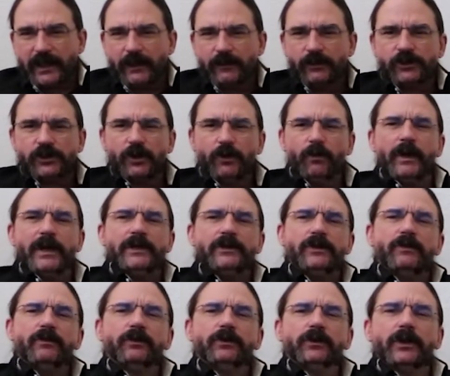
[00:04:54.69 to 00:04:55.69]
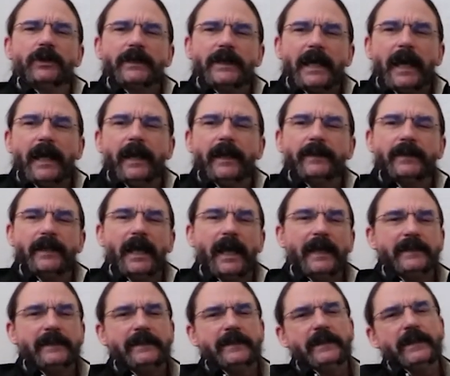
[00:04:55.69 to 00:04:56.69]
And so when you look at it, the
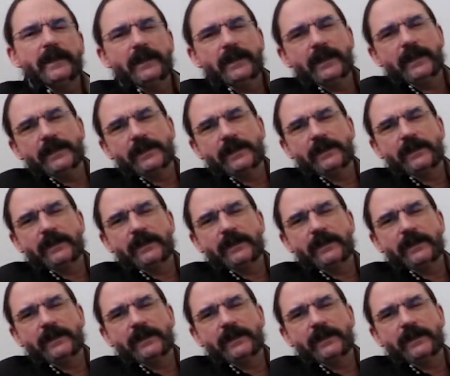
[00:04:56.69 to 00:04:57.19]
idea is,